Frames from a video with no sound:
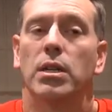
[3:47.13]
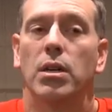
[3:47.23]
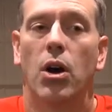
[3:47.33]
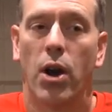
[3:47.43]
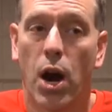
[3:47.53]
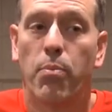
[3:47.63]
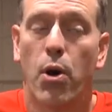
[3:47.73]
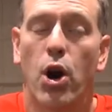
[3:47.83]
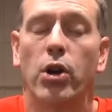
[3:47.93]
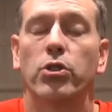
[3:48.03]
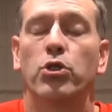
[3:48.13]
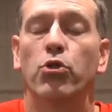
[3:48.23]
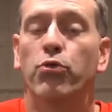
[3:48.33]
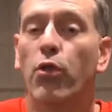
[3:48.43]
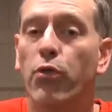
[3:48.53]
on our part, to
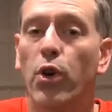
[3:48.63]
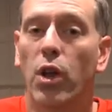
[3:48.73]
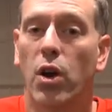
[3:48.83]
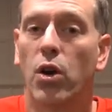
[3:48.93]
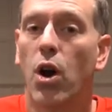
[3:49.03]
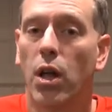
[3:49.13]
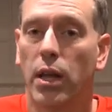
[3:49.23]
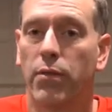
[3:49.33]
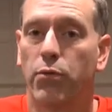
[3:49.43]
fulfill our calling.